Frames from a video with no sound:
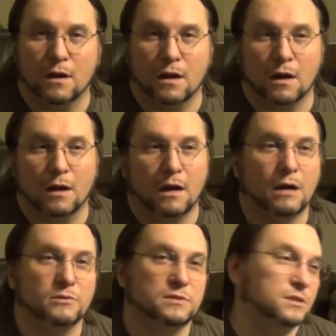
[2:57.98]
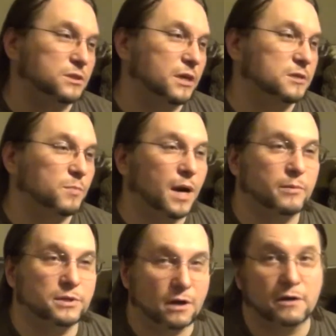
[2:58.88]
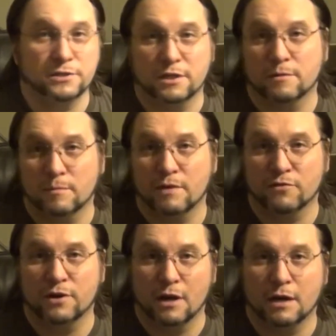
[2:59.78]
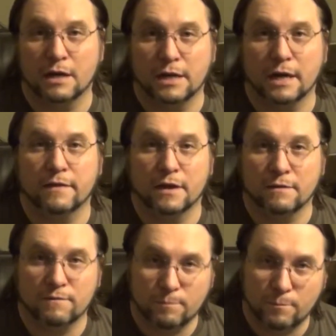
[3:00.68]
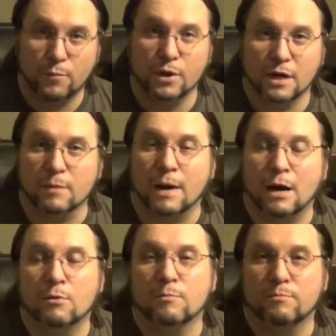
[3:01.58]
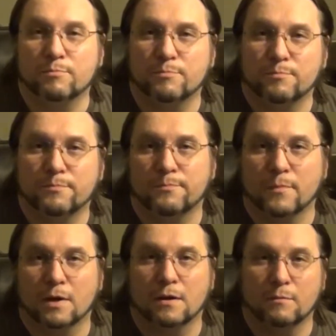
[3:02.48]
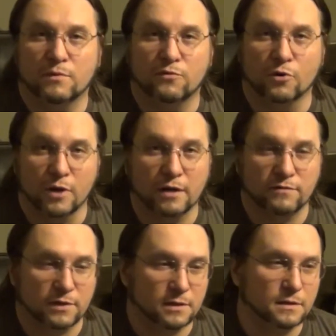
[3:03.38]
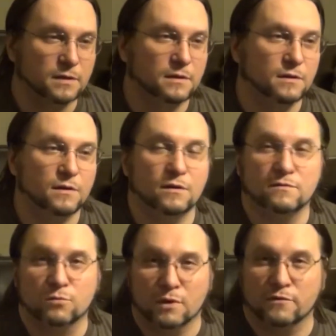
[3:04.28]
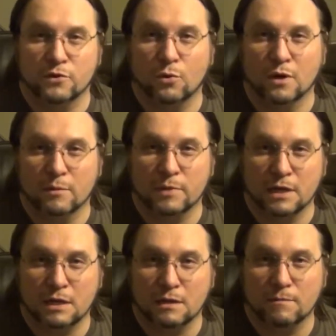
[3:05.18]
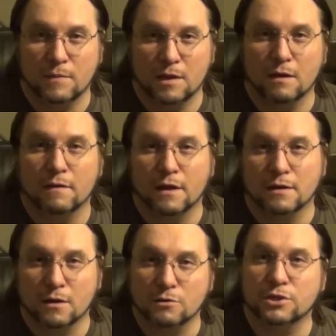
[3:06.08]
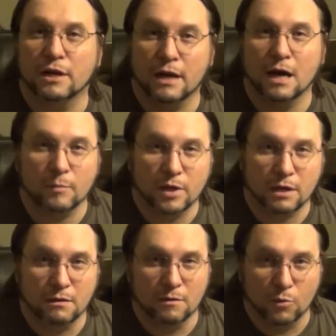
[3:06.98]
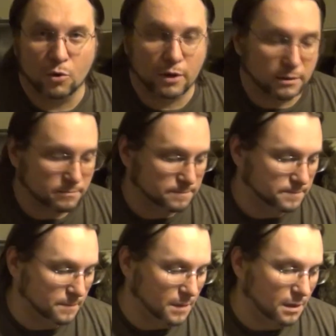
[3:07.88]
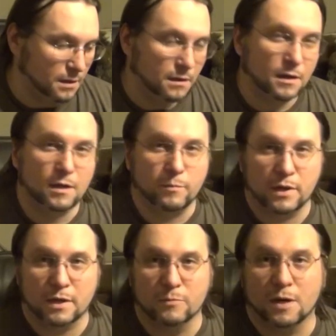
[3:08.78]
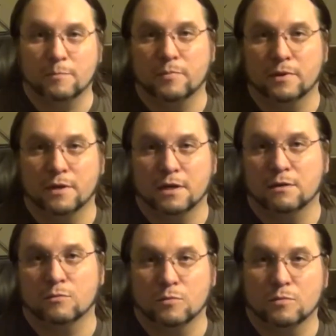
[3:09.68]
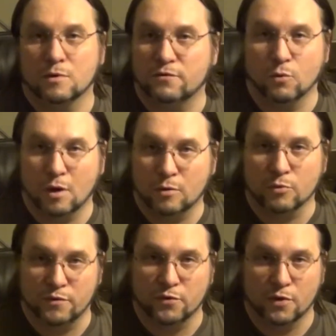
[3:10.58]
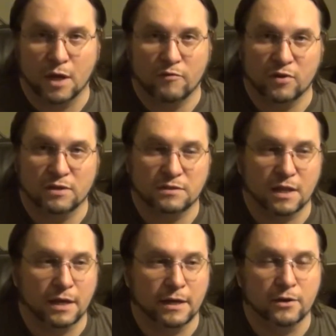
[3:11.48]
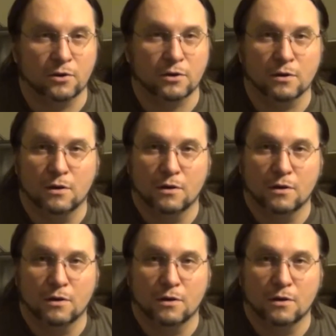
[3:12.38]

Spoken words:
I would suggest probably charging them every night and then putting them out before nightfall of wherever you want to be, and then go check on them again in the morning and pick them up, and then if you want, review the evidence then, or